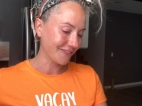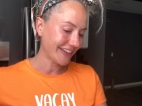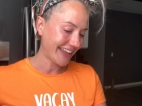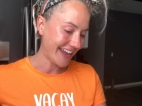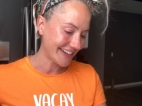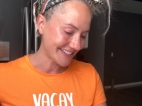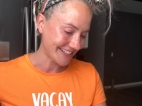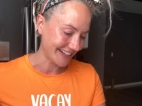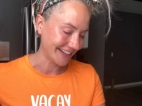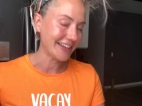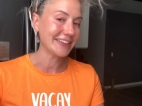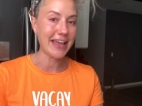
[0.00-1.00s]

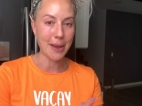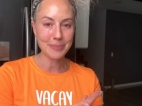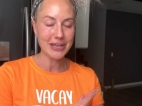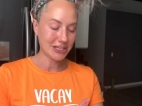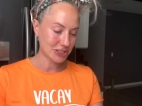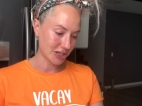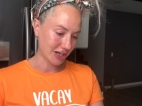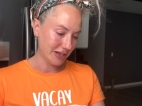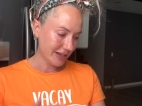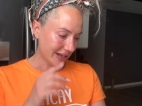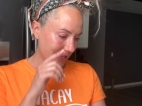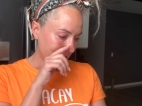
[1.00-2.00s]
vacation in that picture,
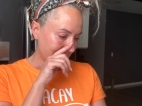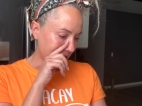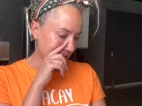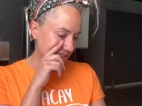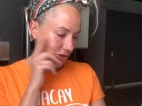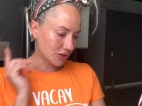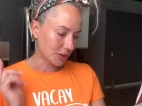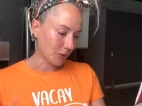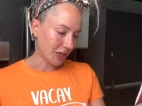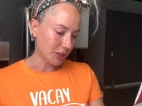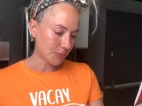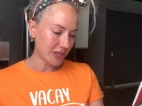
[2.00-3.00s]
it's going to
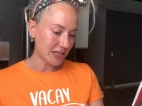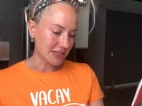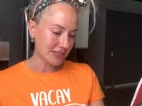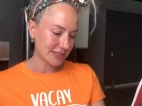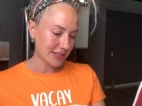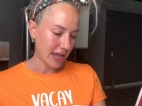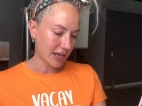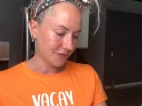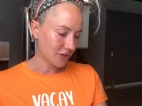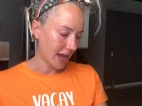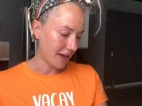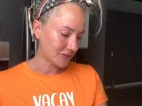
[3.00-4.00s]
bring you peace. And
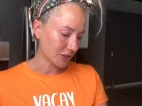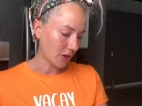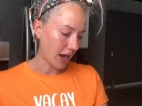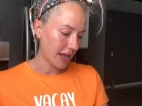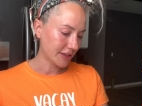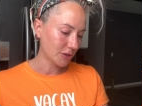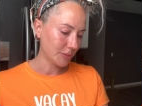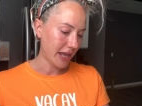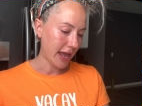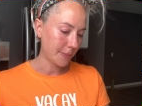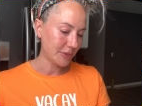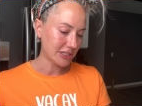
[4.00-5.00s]
if you have to cry, there'll be
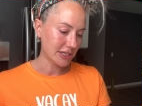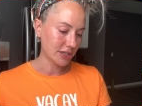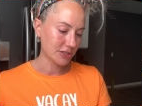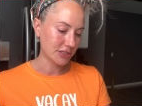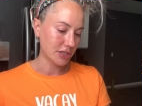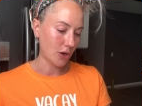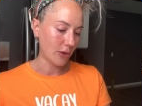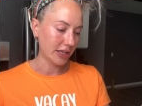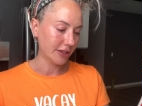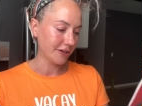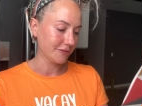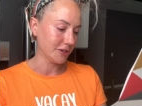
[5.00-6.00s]
happy tears. You know I
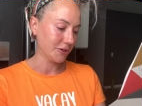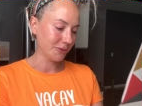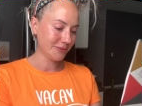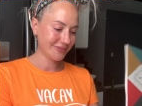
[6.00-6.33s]
love you.